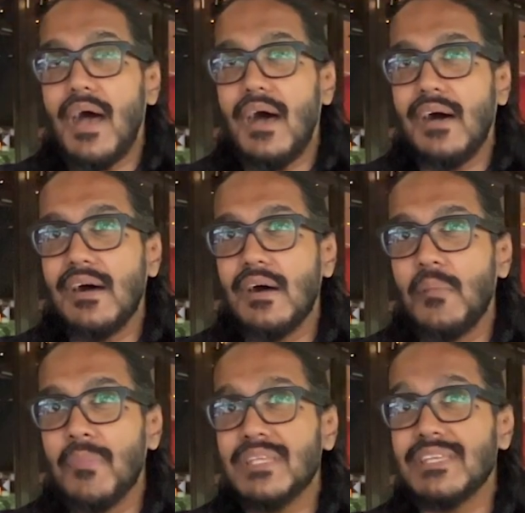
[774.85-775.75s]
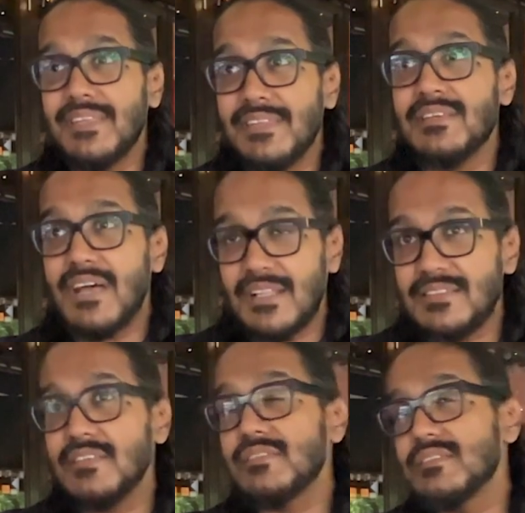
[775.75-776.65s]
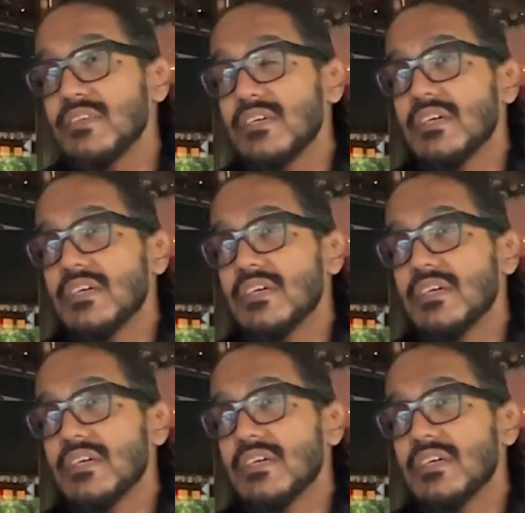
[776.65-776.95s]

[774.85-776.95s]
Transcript: Malaysian Indian artists